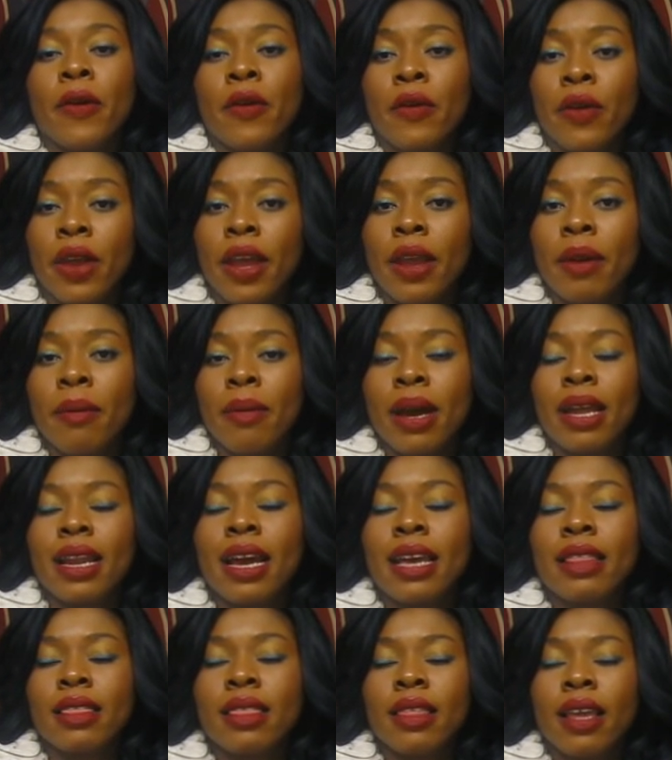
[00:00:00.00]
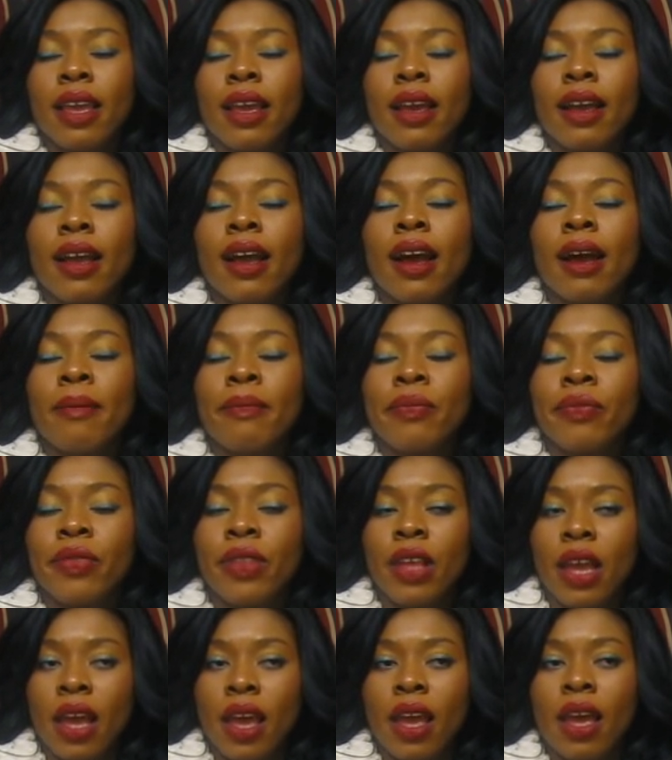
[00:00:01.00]
cream, and I think I'm
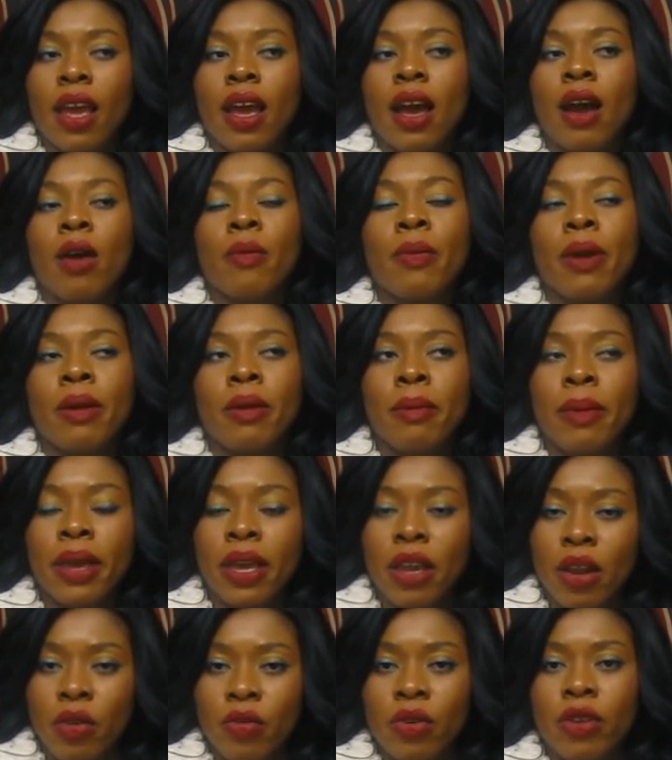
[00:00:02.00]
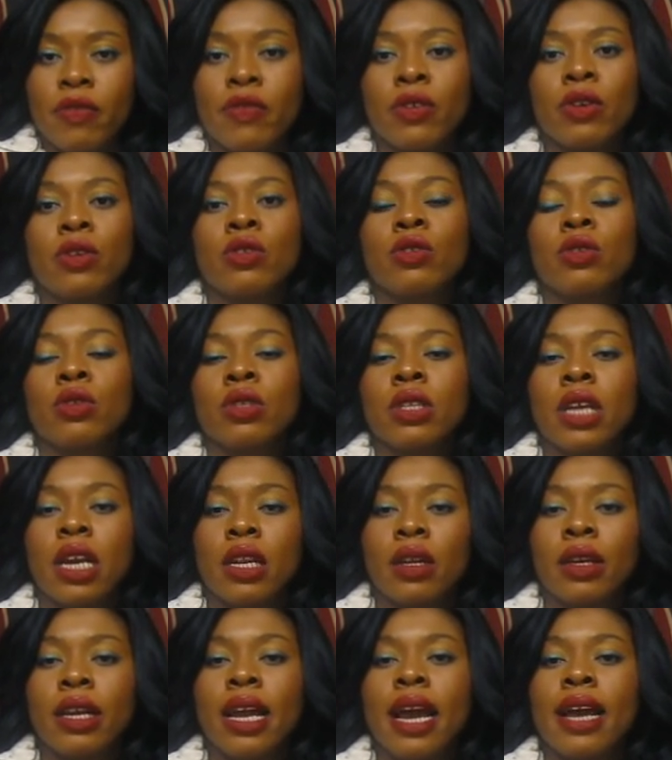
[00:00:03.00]
there. I'll probably make a review to
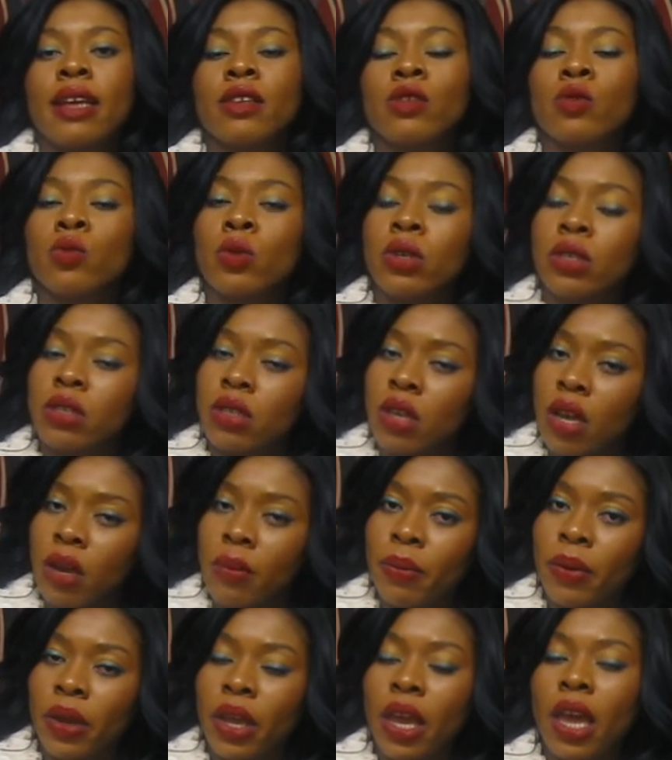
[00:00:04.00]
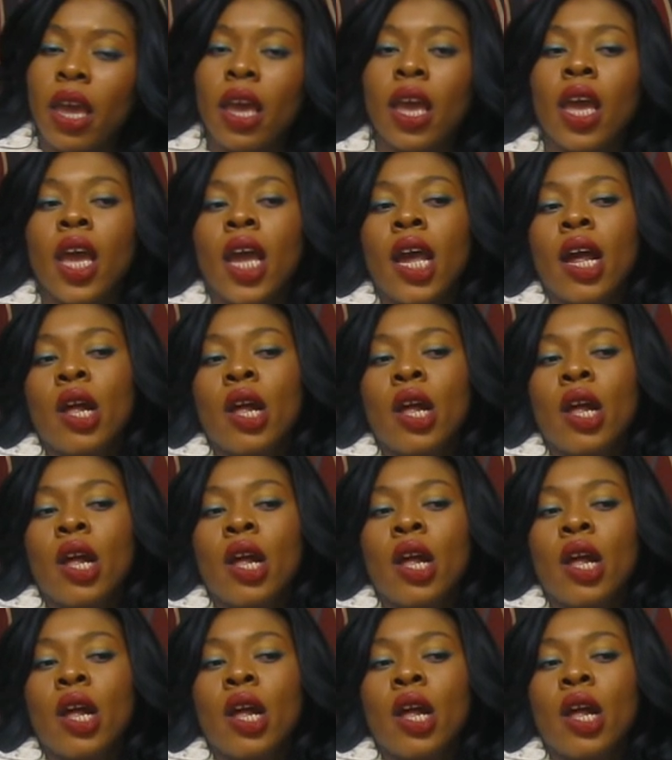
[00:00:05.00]
tell you guys what's up, okay?